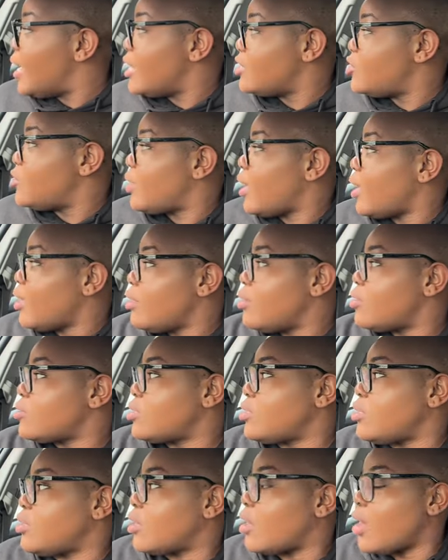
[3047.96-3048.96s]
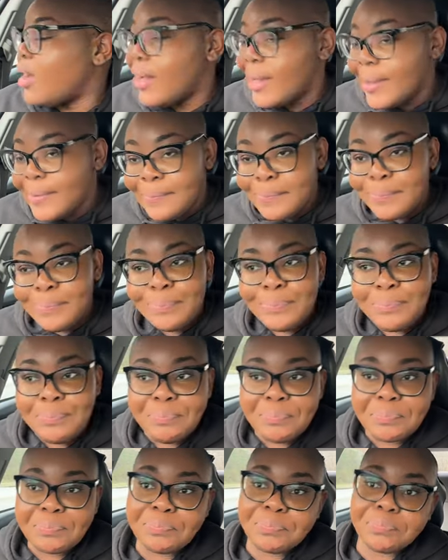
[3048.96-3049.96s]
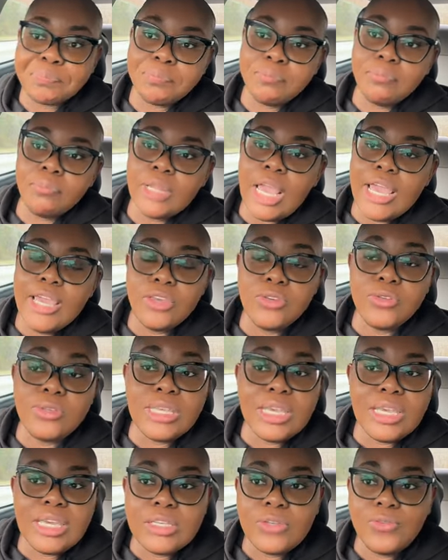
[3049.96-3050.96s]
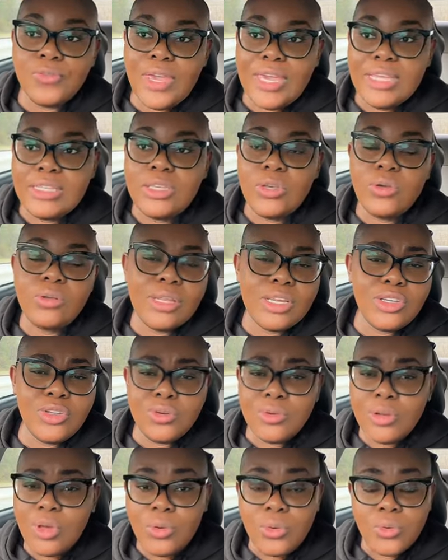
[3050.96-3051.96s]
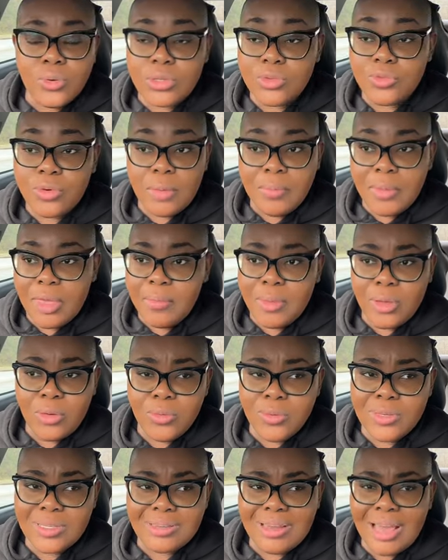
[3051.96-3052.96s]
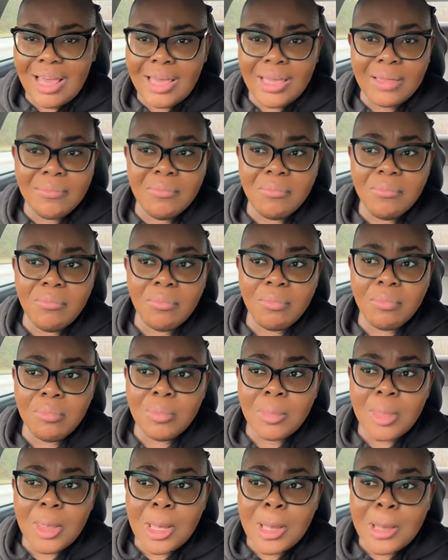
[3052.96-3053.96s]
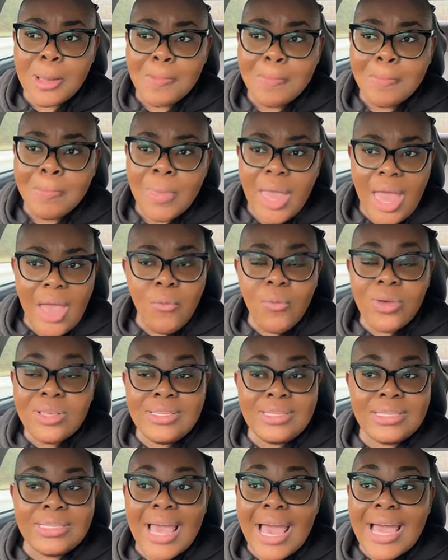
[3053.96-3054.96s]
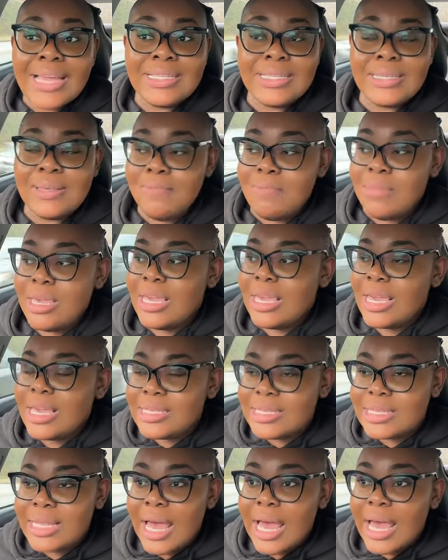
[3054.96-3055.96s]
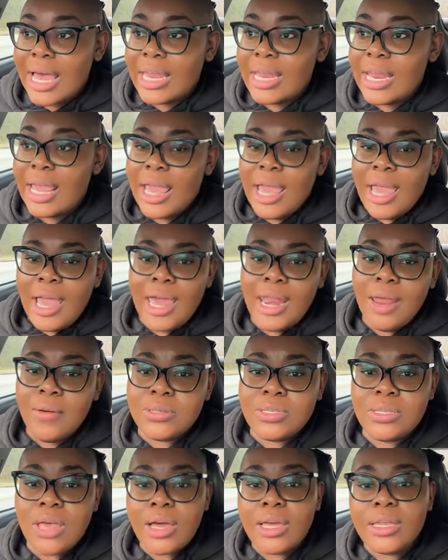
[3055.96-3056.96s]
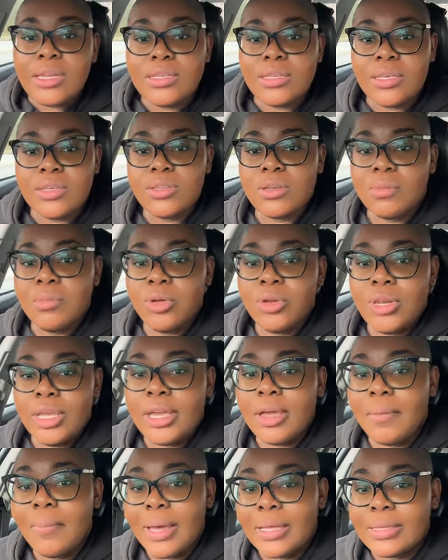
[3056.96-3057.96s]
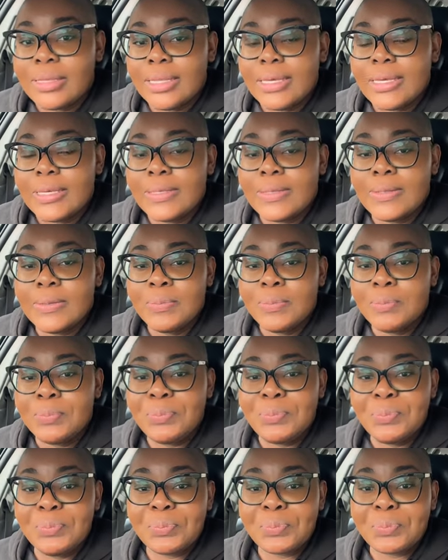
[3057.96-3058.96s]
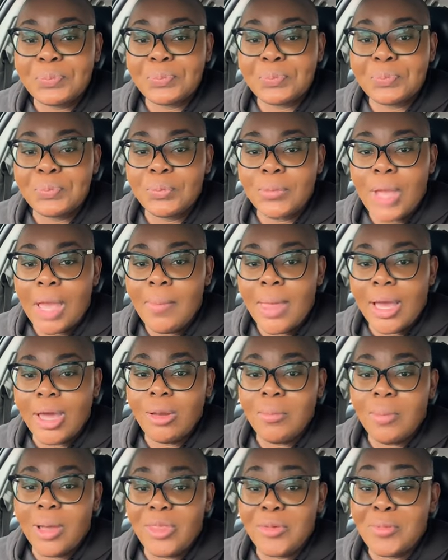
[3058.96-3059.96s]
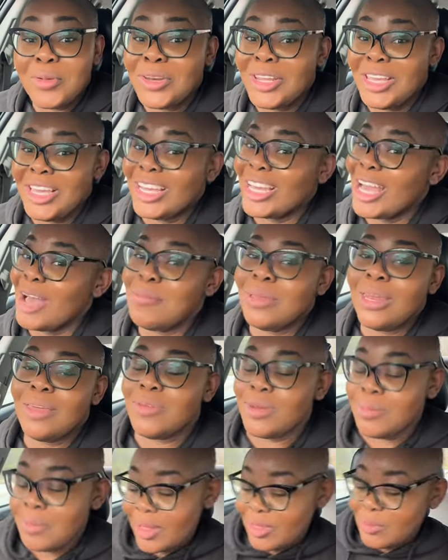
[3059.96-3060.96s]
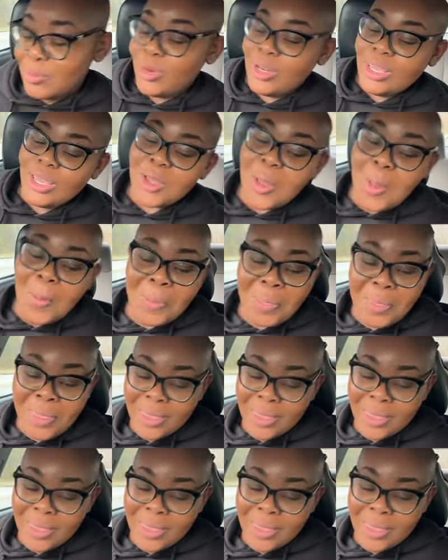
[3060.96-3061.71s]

and as you get closer to God and you seek his face, he'll let you know who is from him and who is not. And what's sad to me is that, and I was talking to Sister Monique about this. I'm not going to bother Monique. I'll be loving to bother Monique.